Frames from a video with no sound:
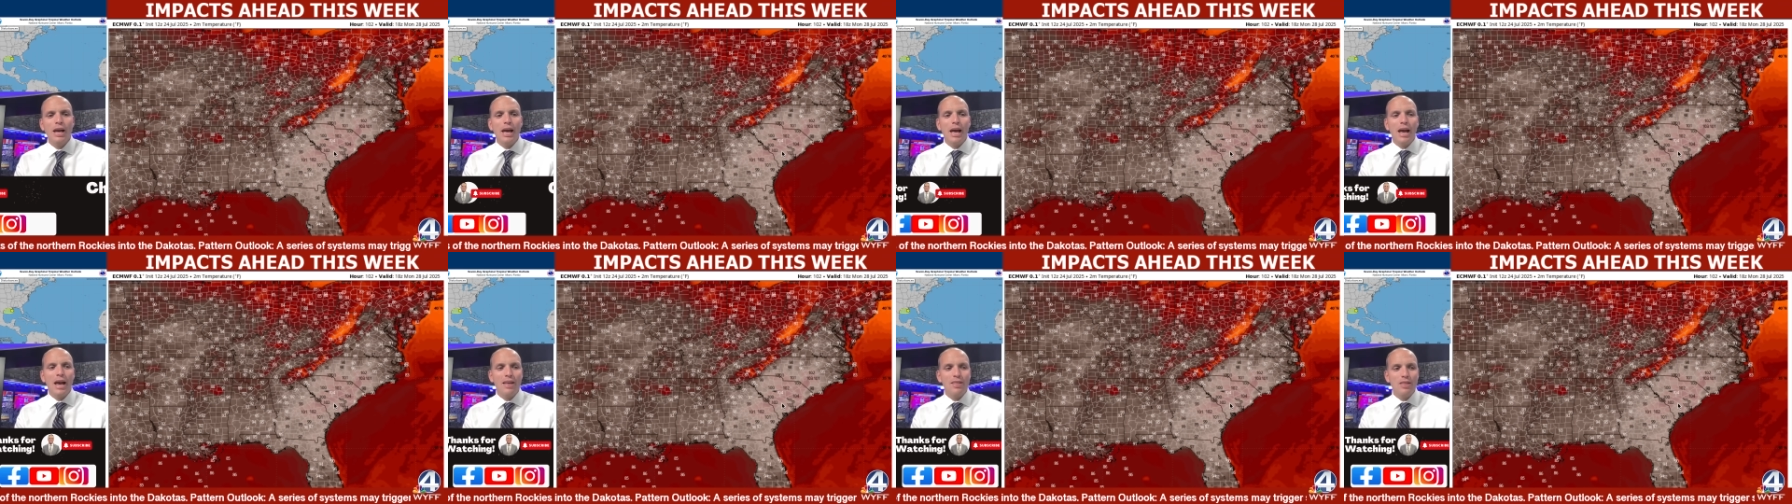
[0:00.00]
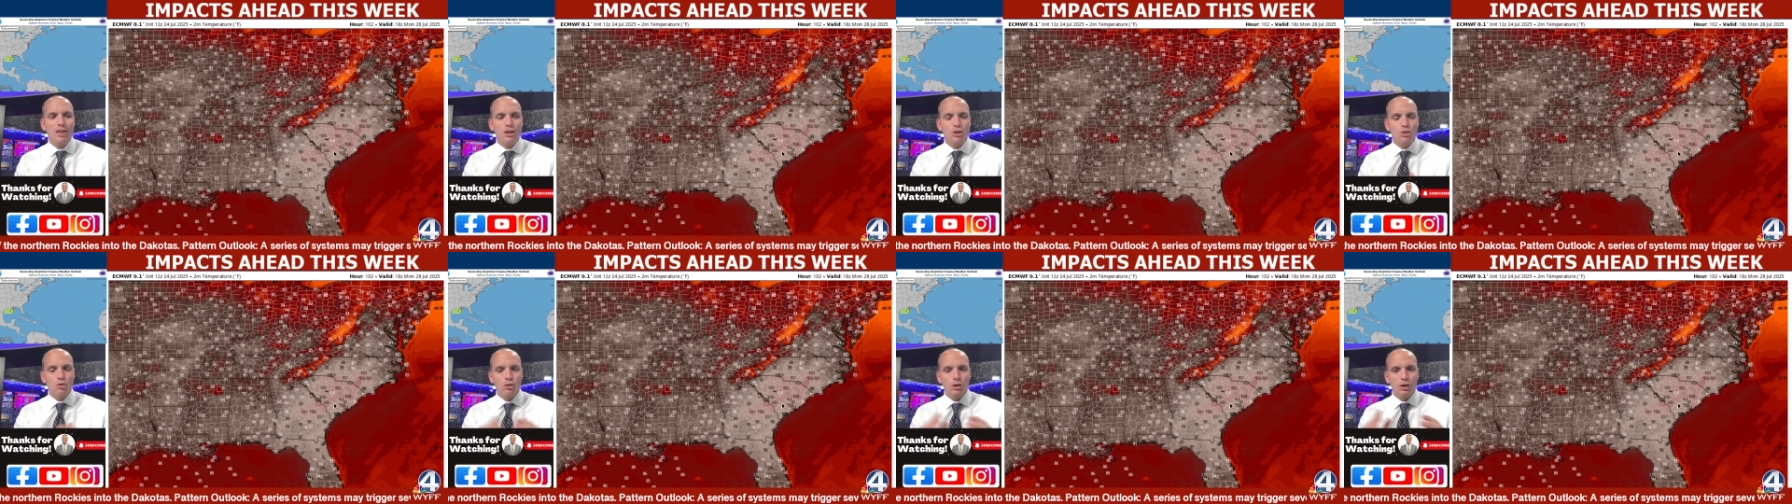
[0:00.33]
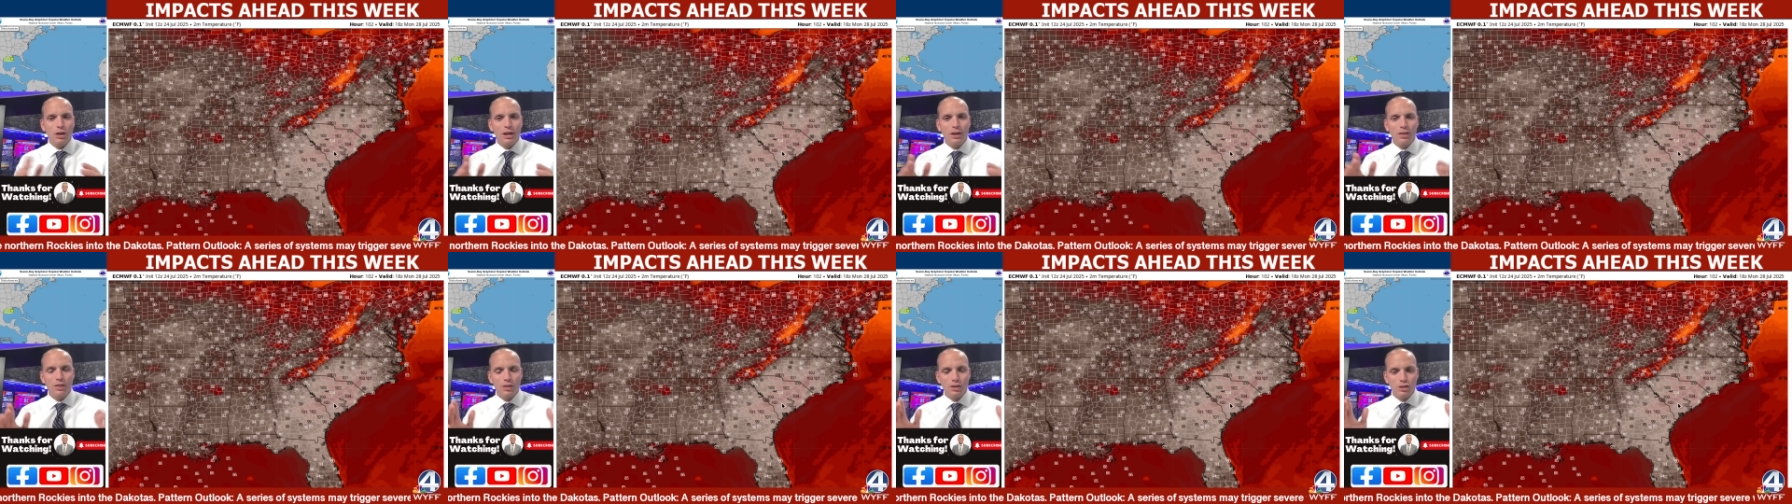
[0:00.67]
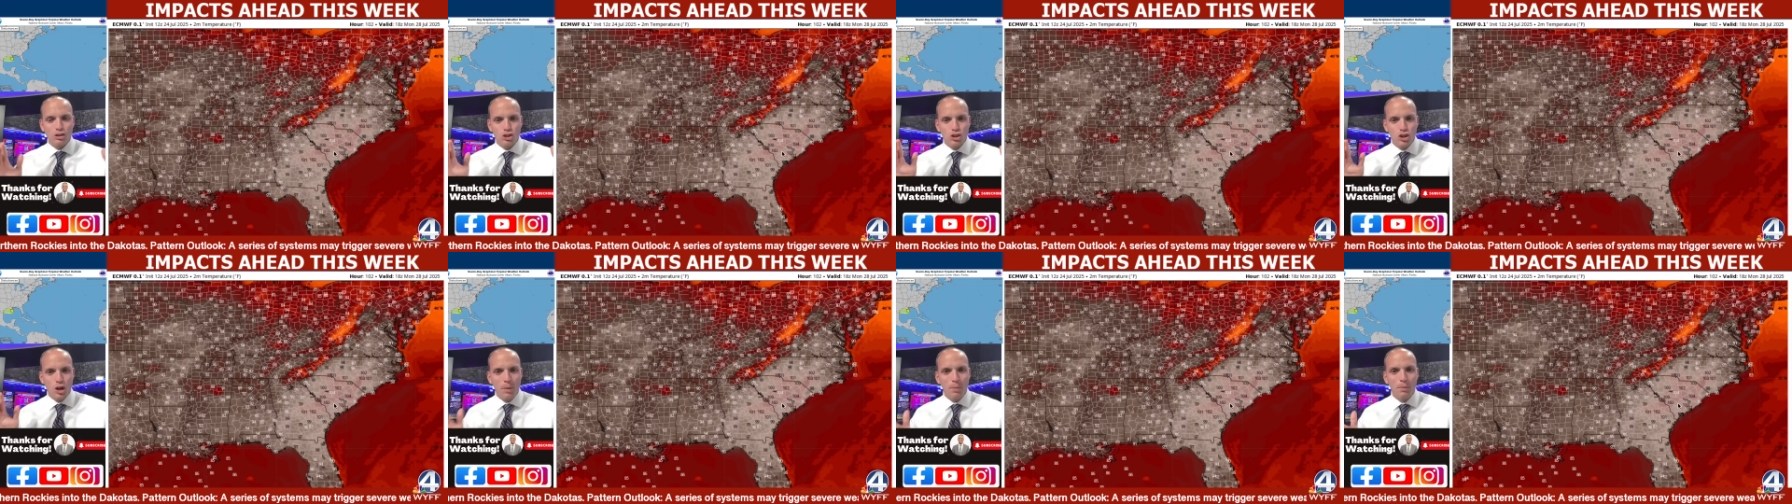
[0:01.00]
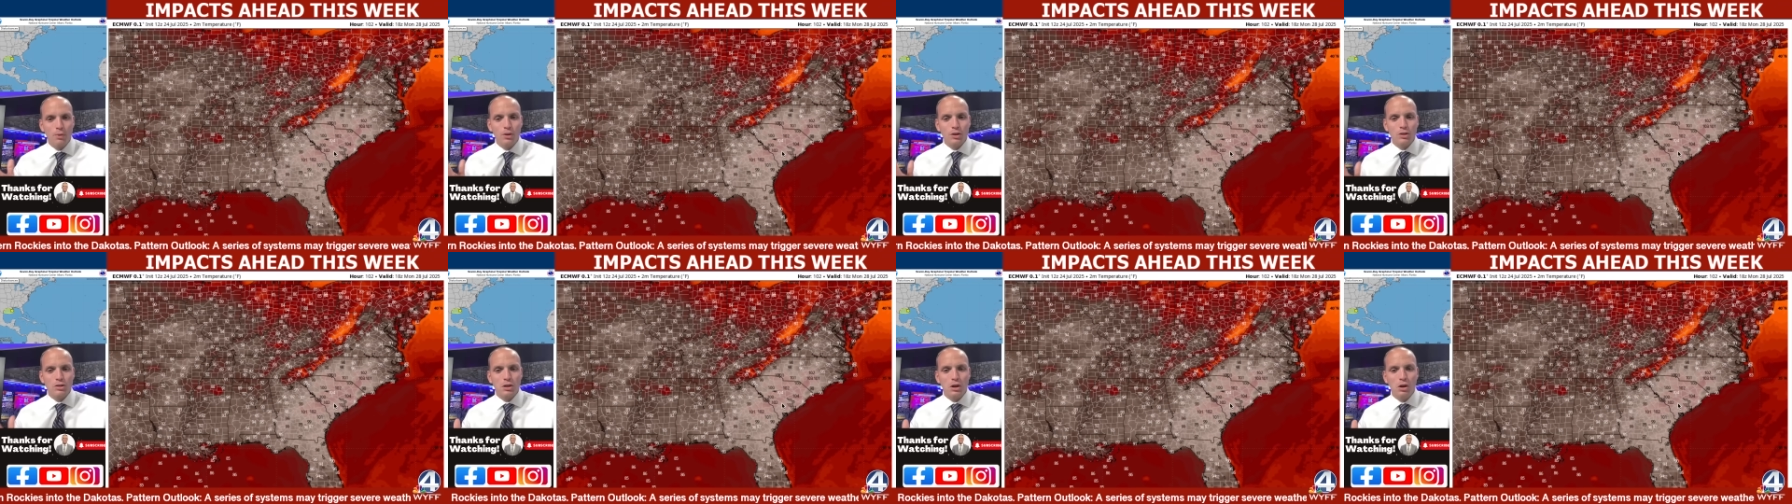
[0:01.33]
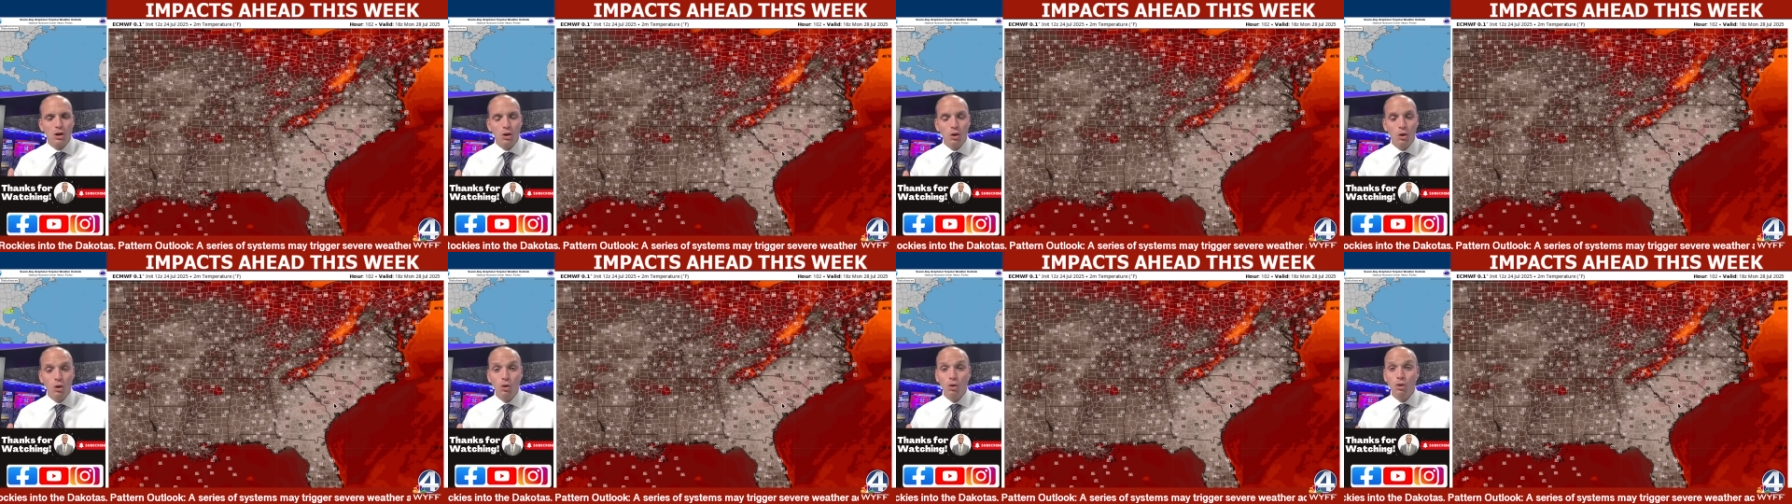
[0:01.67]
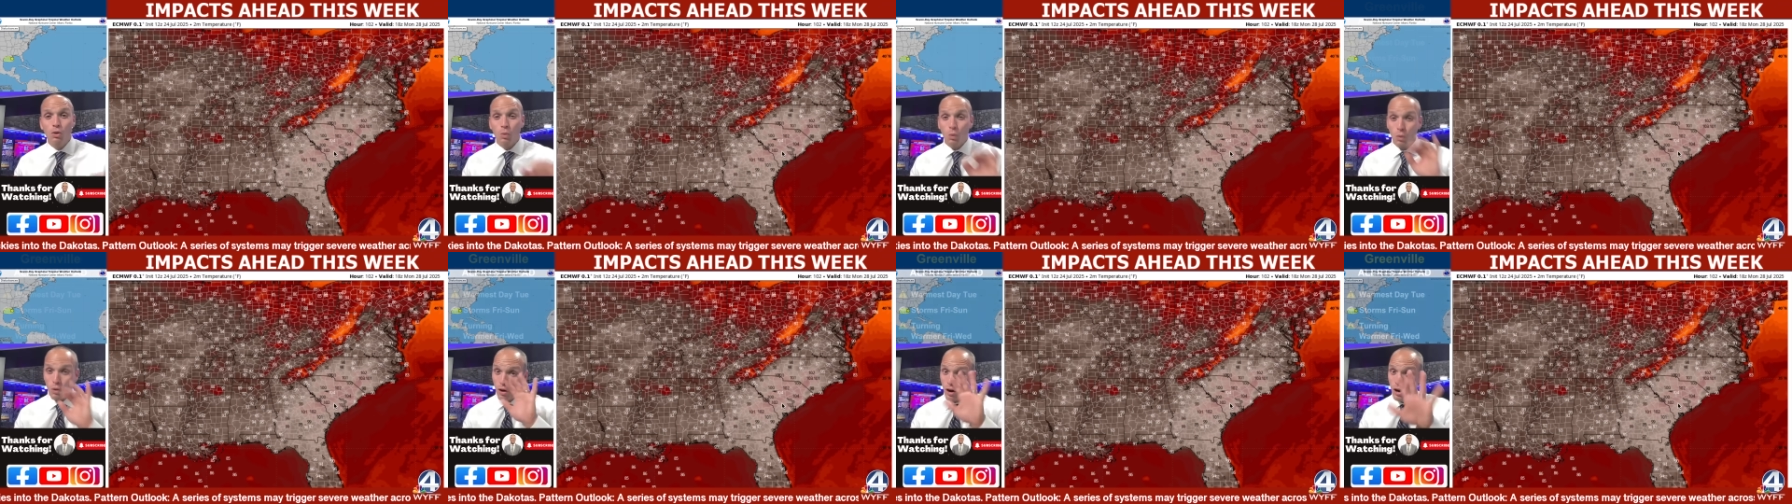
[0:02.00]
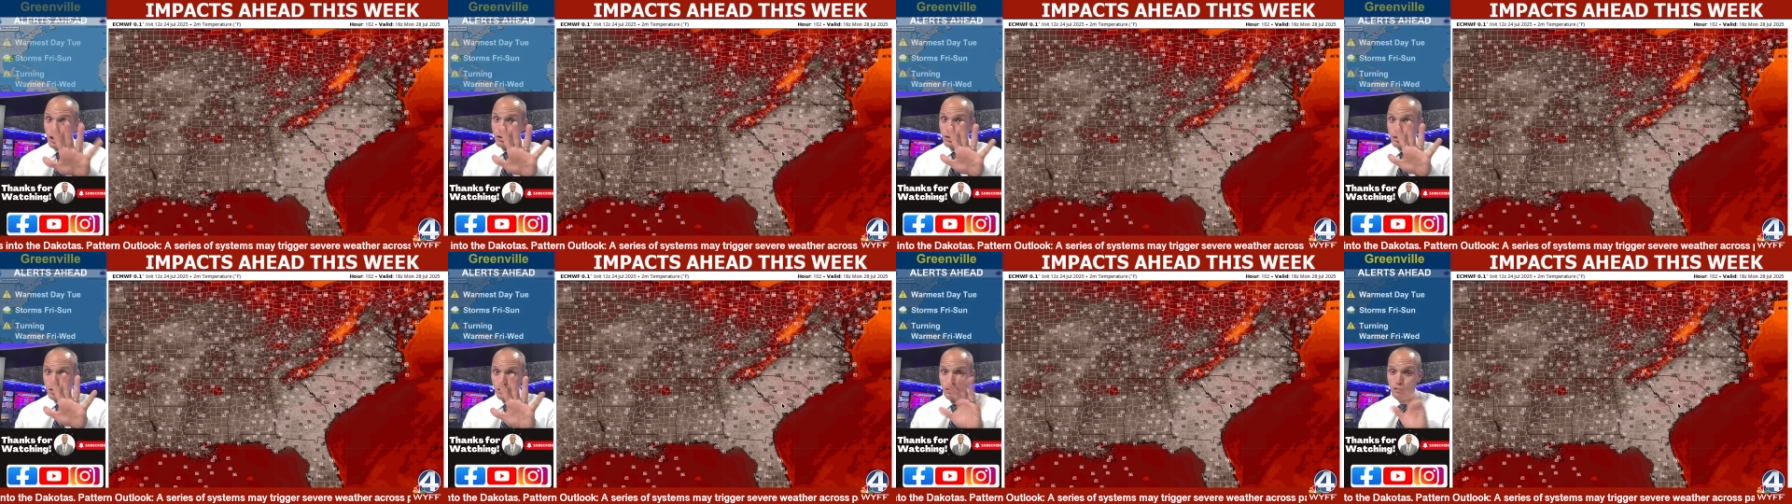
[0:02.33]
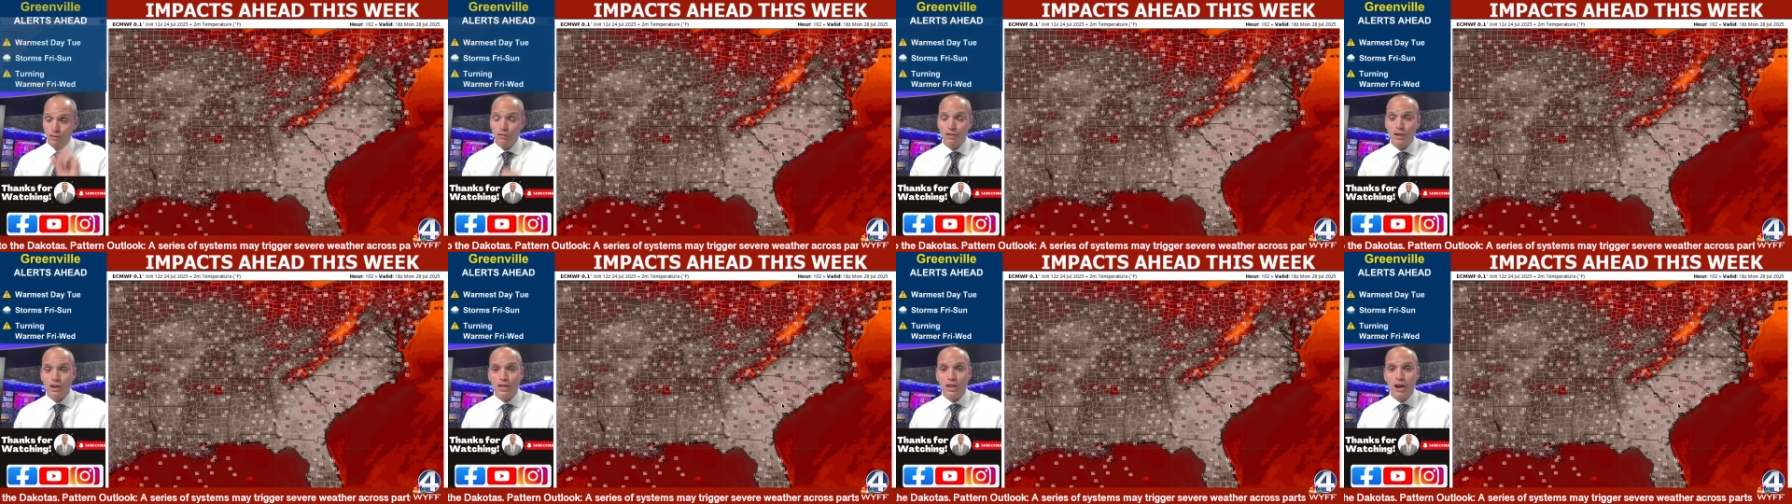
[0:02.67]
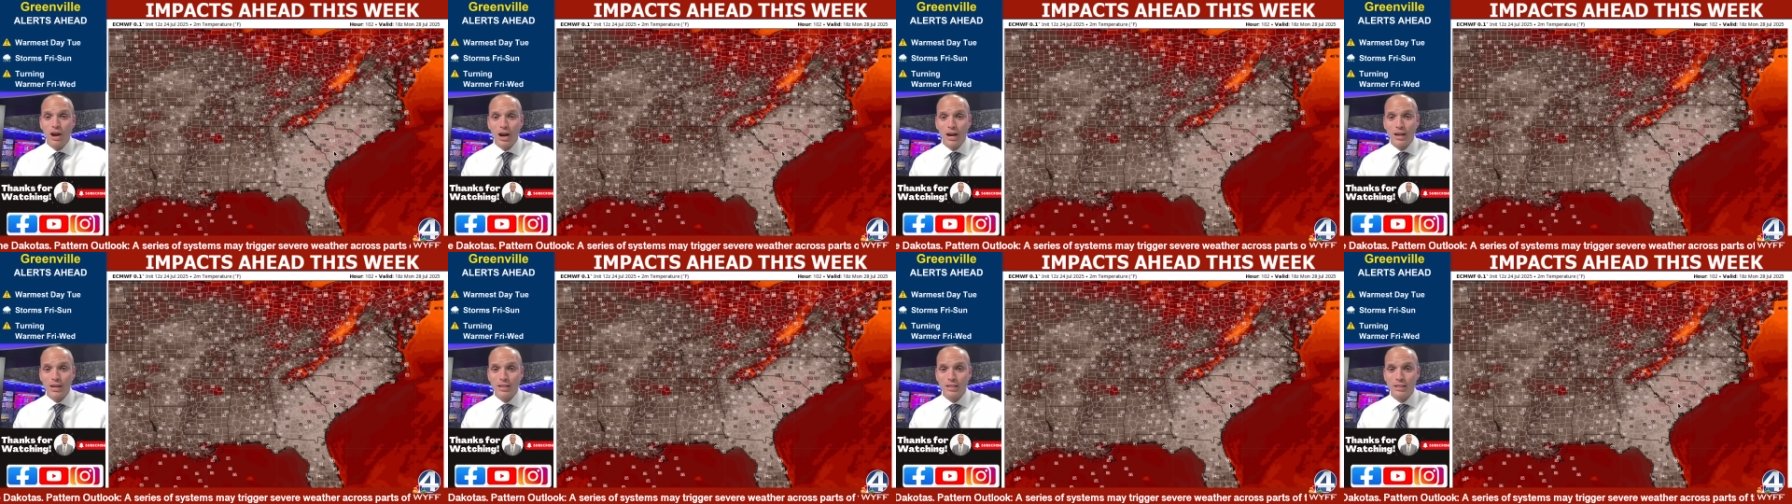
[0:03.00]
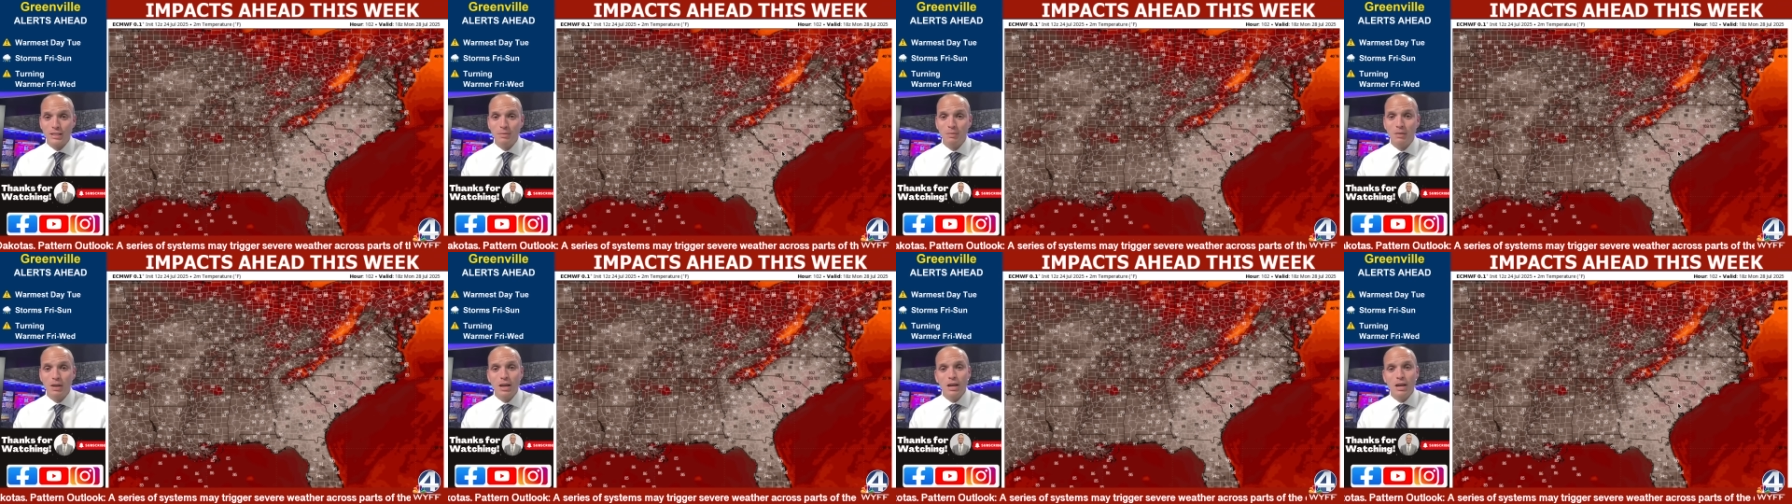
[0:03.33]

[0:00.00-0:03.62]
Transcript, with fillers: And then you look at the summer as a whole, we're also fifth hottest.